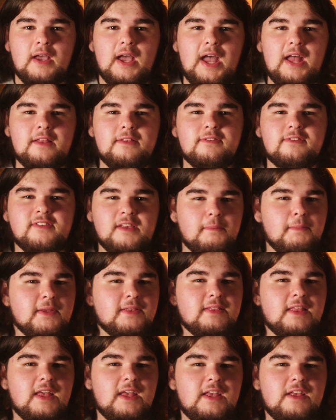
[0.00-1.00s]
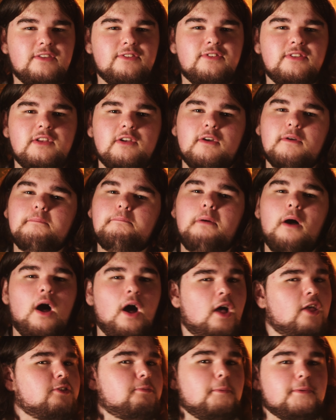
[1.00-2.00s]
and something that is near
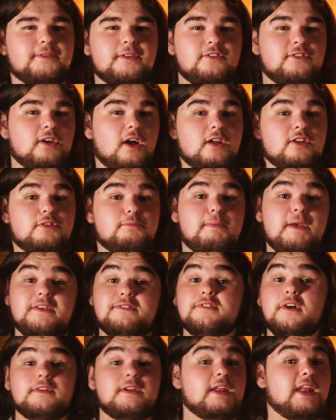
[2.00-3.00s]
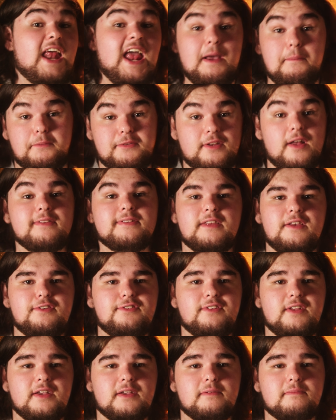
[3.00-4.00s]
impossible to judge based on an Amazon
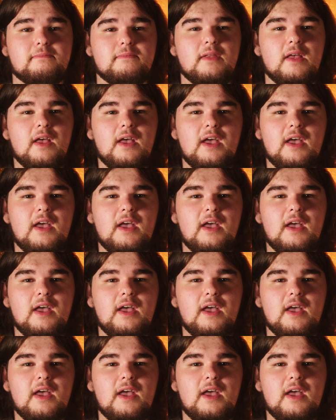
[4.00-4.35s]
listing.